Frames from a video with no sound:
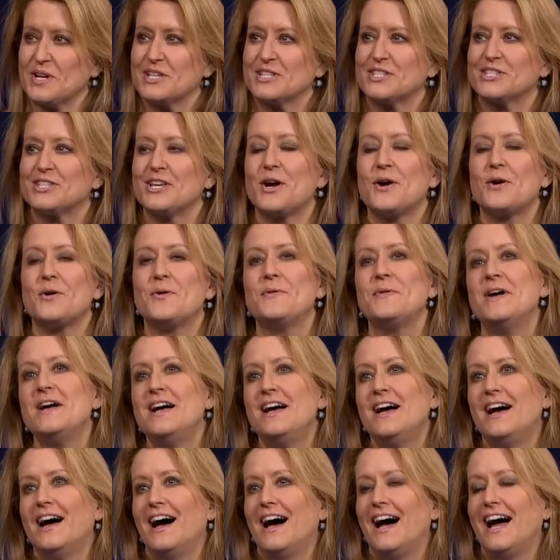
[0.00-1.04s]
So
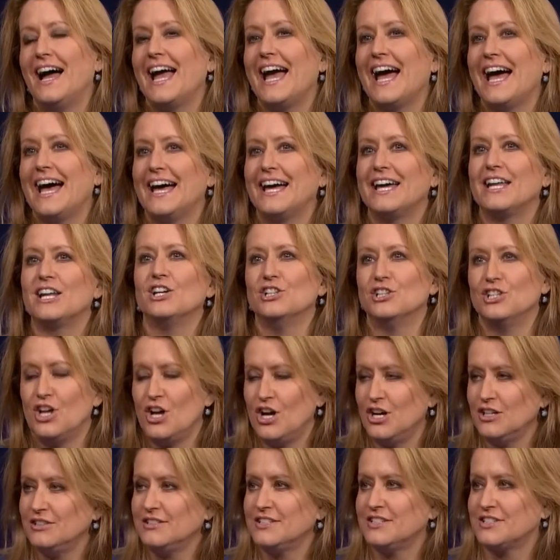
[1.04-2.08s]
I had a
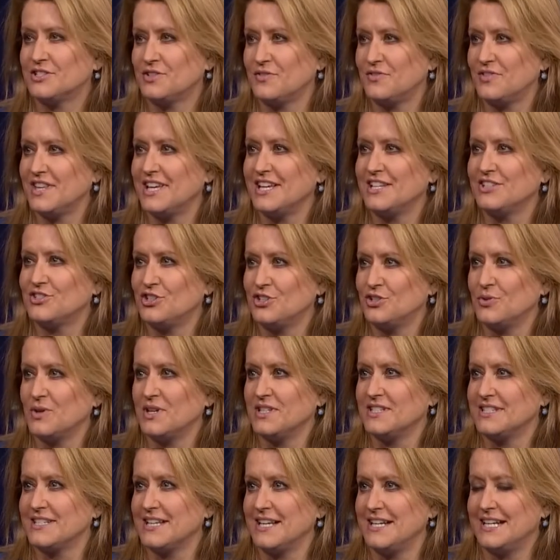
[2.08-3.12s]
long list of things to do on
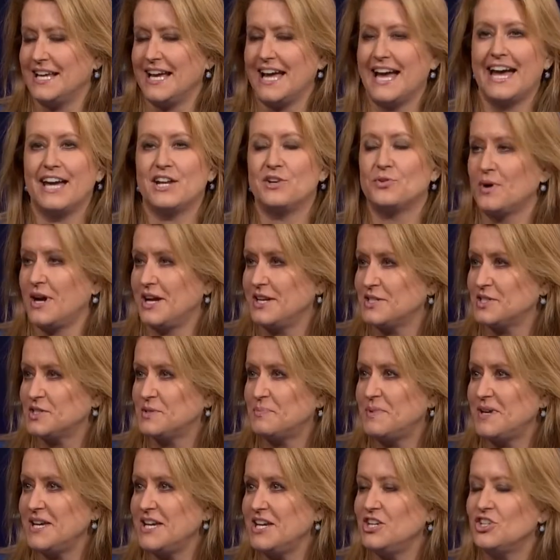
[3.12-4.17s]
Sunday. I had to write a
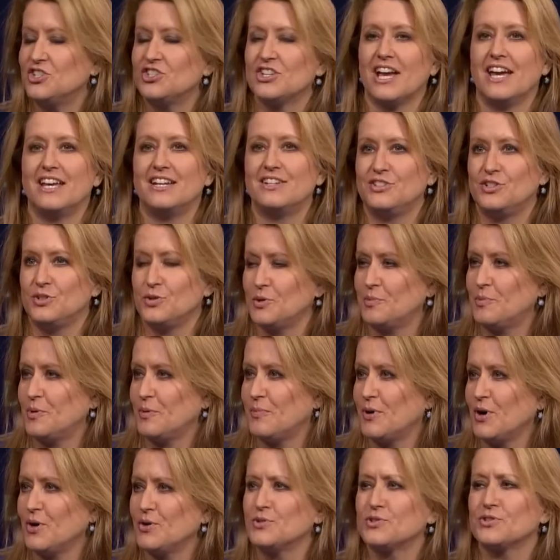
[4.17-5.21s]
speech, I had to do a
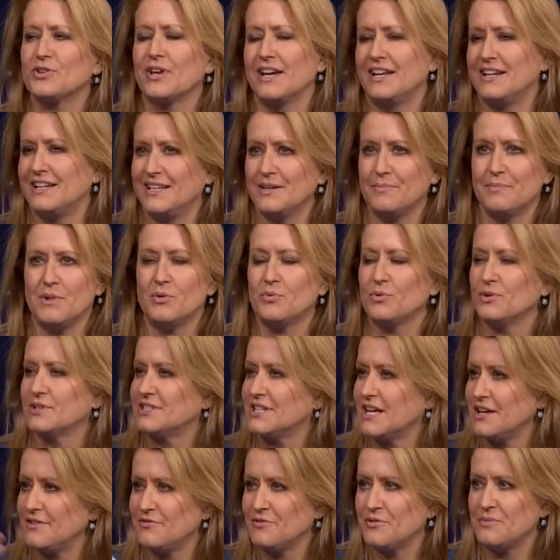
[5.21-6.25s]
proposal, I had to get my work
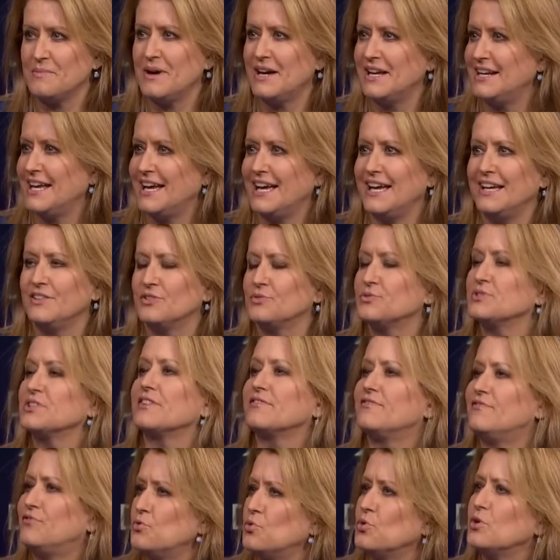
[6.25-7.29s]
done for Monday. There was like
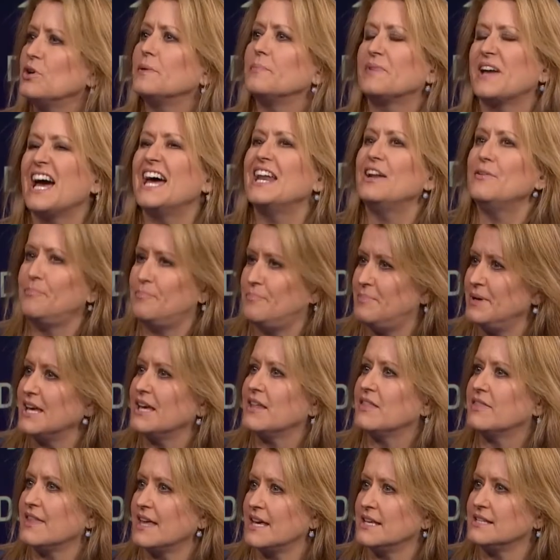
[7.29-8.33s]
four kind of big
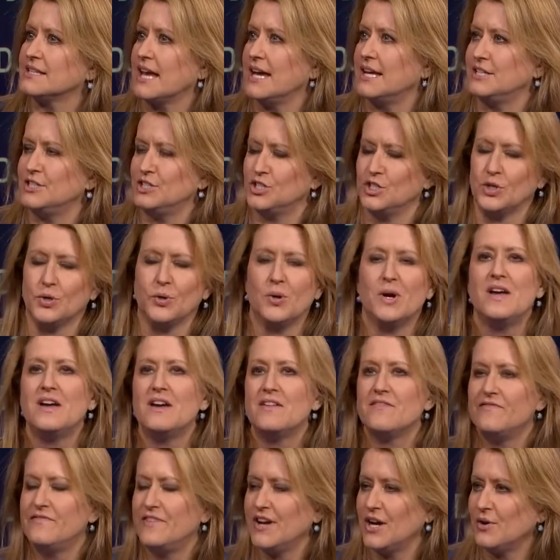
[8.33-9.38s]
things I had to do.
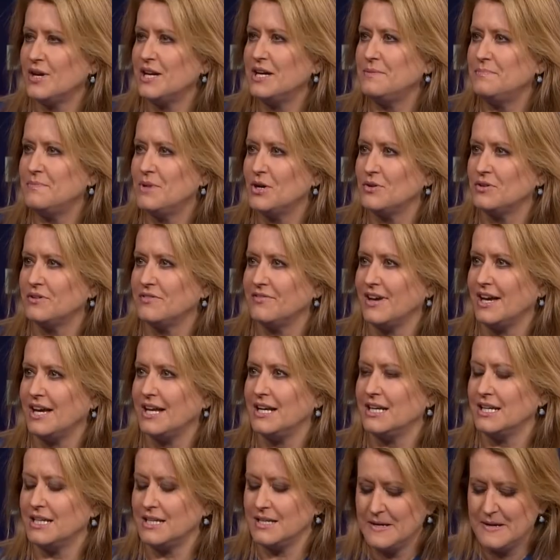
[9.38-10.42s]
Very
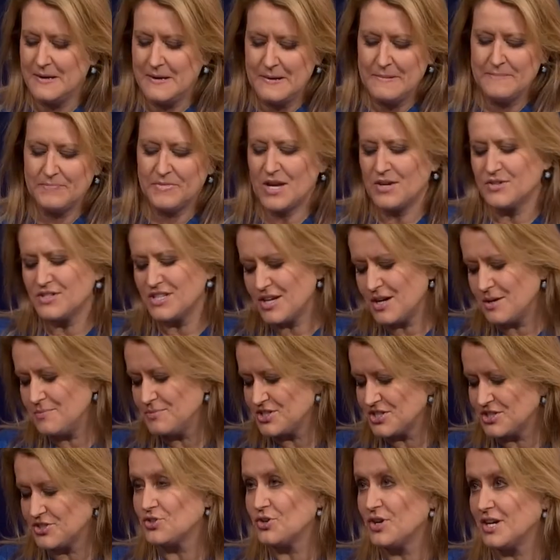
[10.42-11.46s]
unmotivated. I was like, I'm just
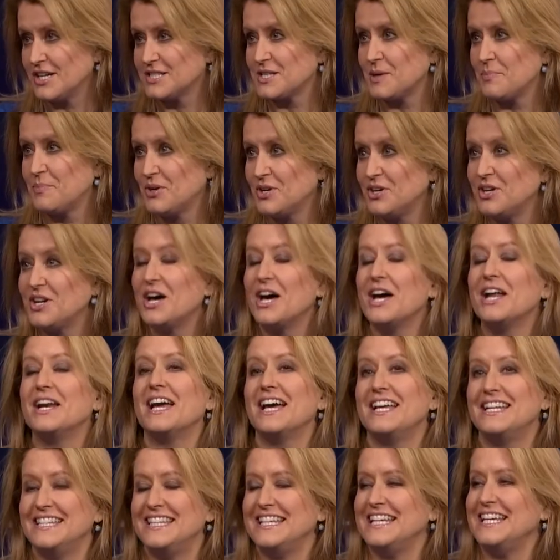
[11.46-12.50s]
gonna try this. So I put it on. I
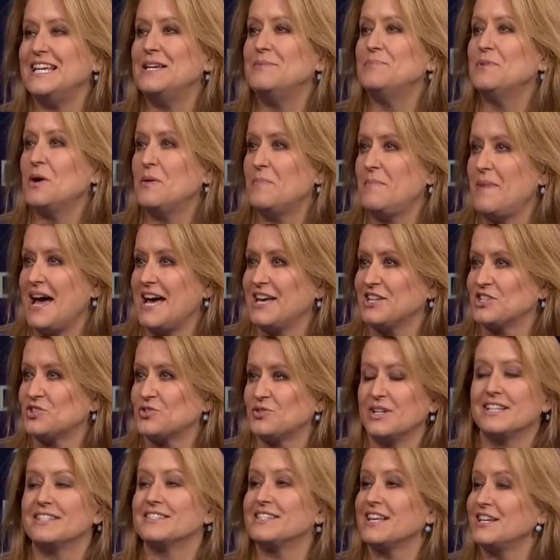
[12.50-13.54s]
did the email mastery
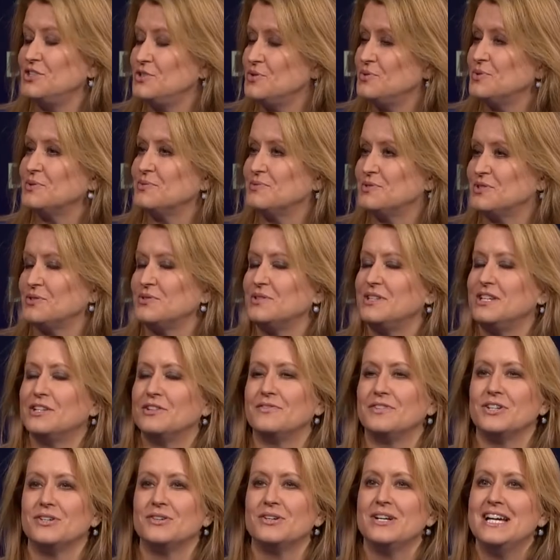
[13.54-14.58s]
because I knew we were doing the
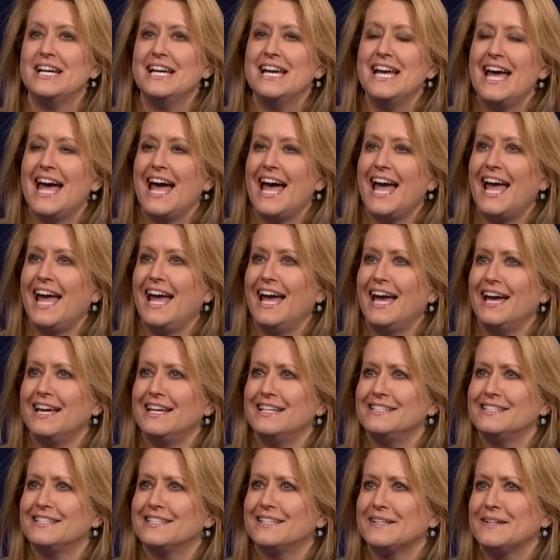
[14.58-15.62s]
interview,
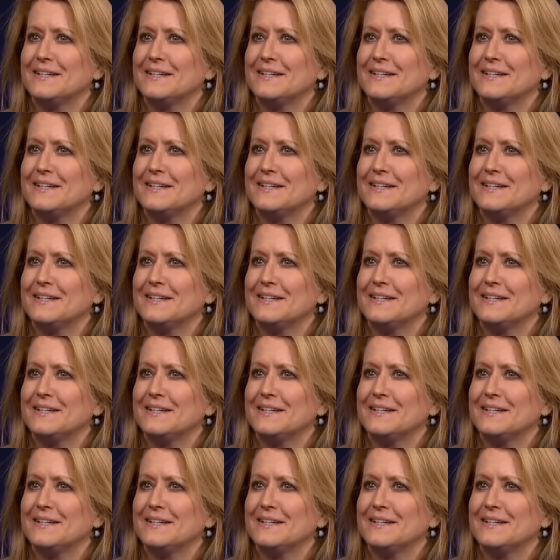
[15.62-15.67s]
and